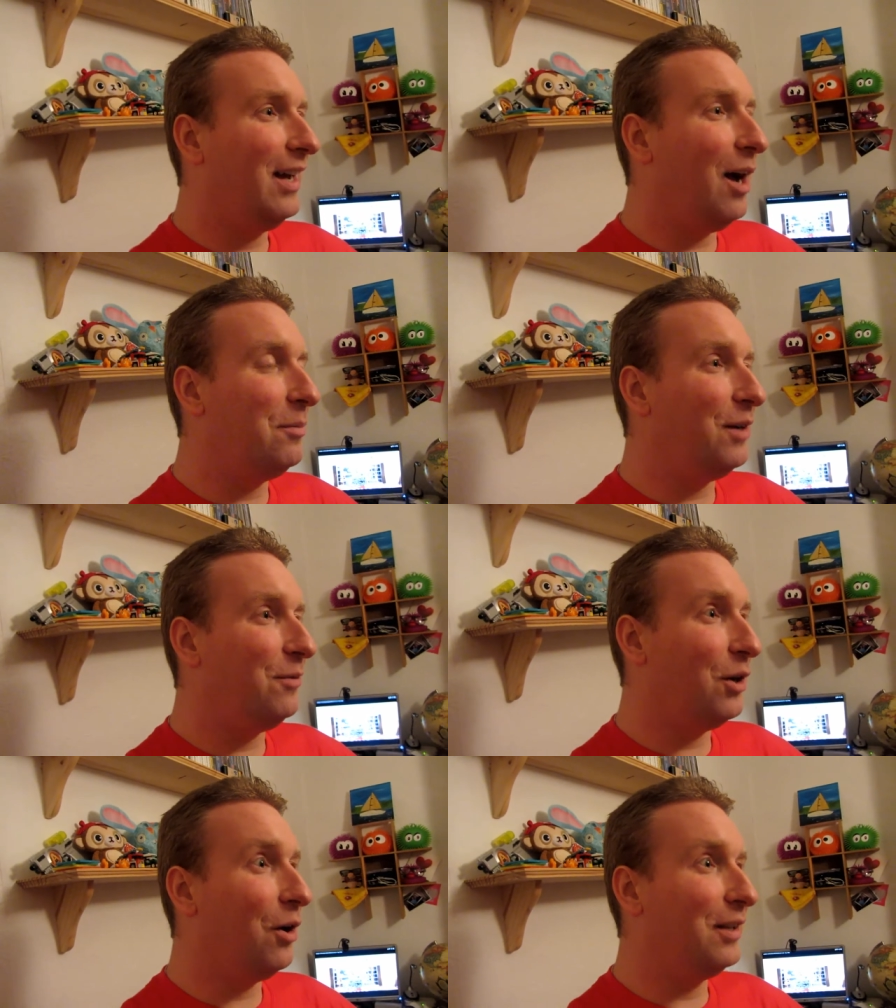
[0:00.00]
how many
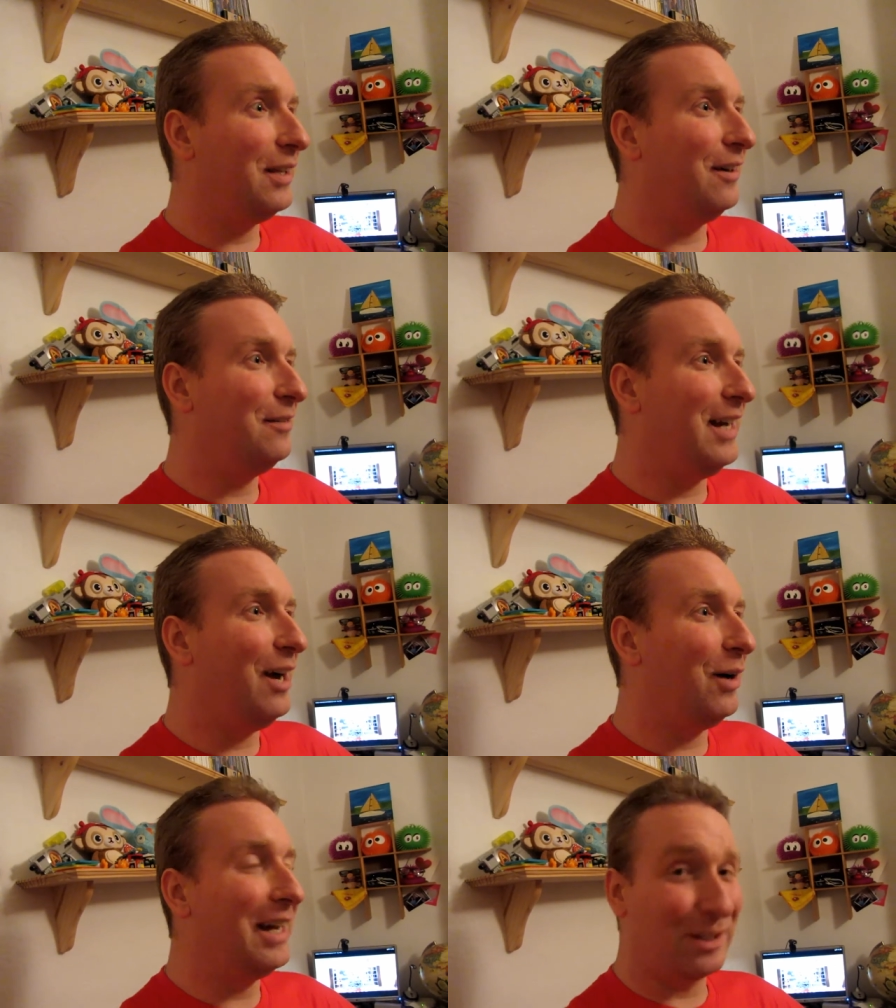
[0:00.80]
of you are there
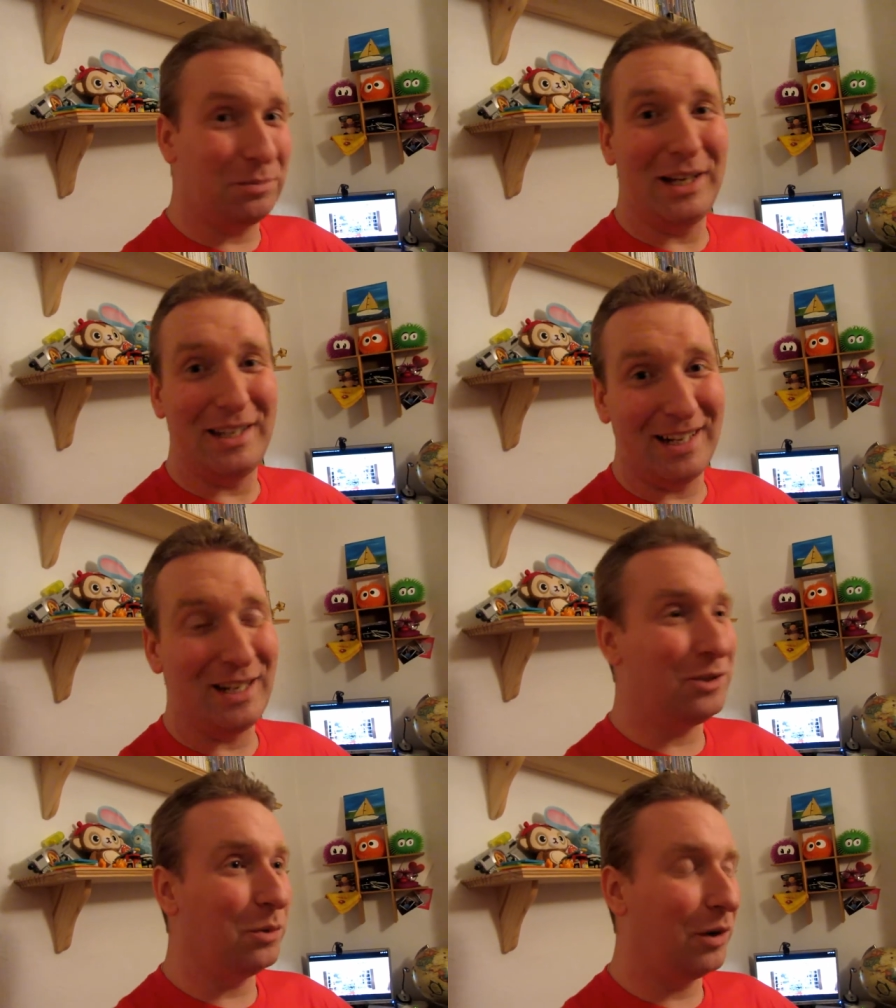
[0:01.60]
now? I explained that I
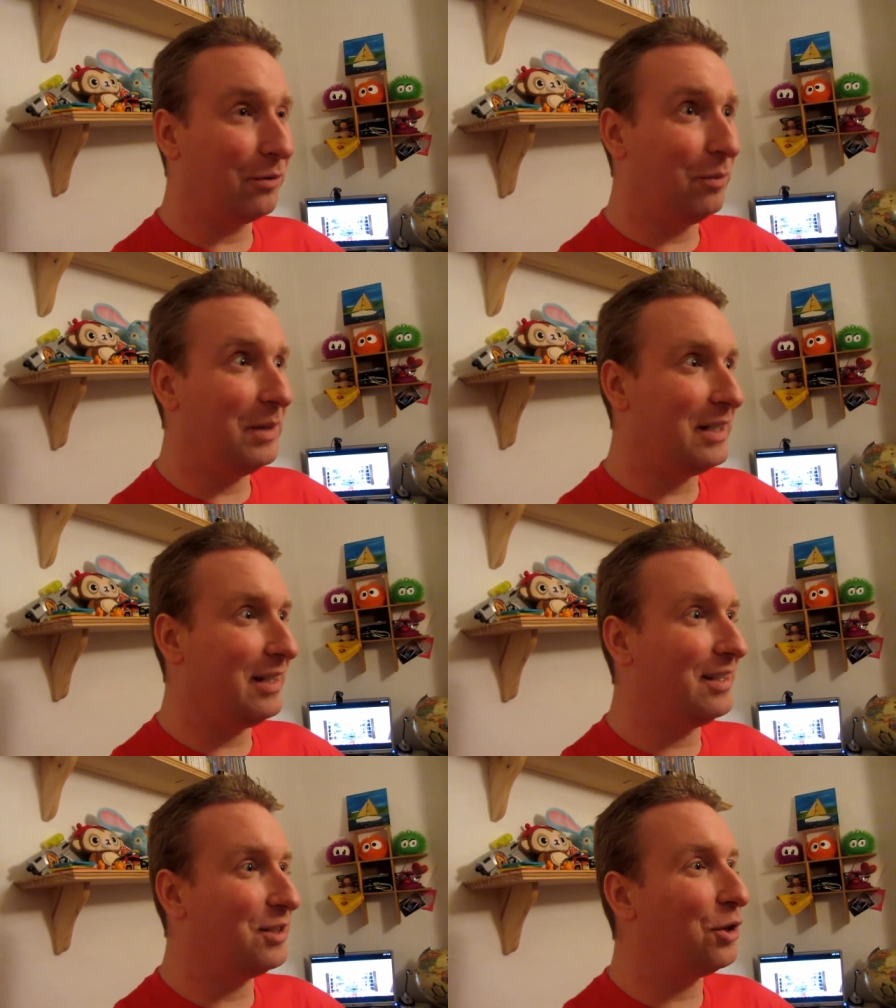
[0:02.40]
used to work for him. He
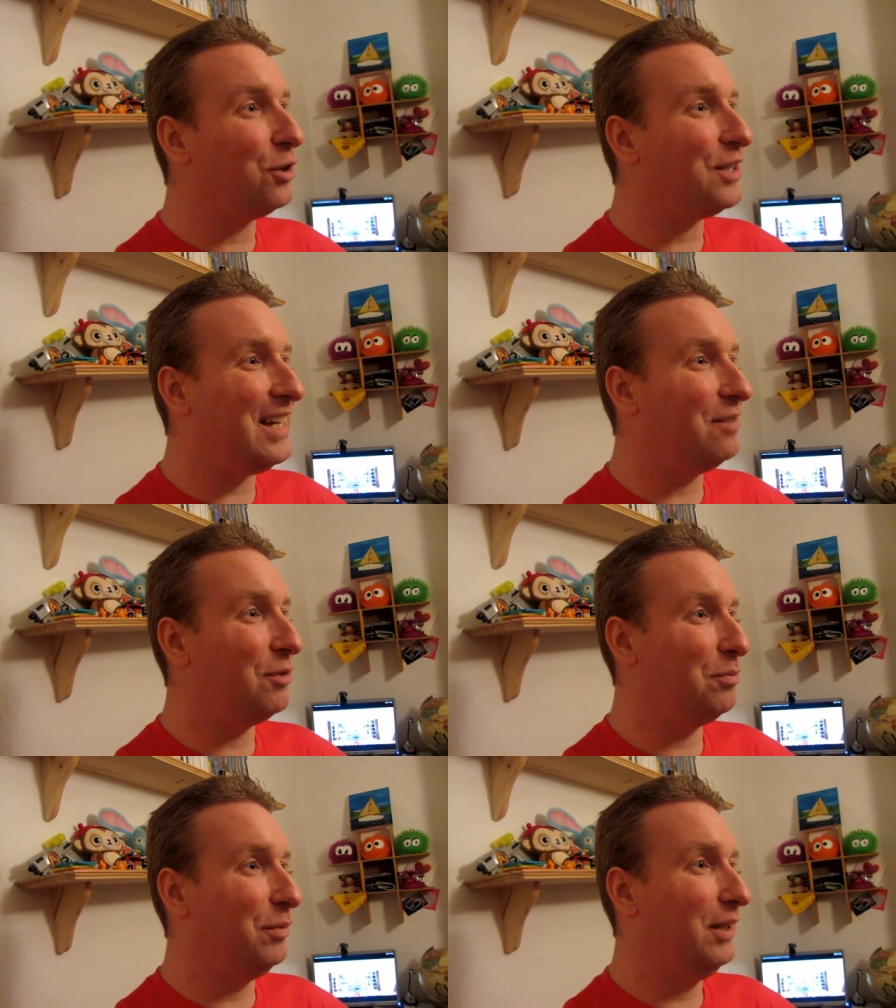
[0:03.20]
said there's 13 of
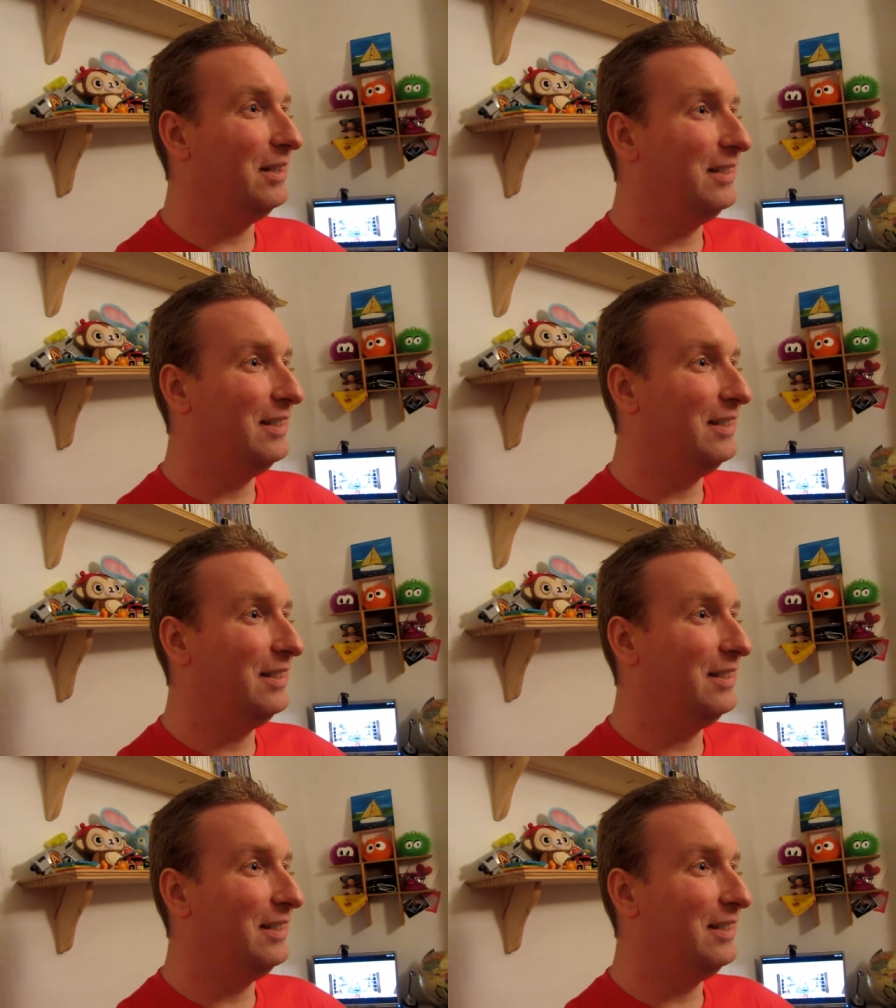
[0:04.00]
them.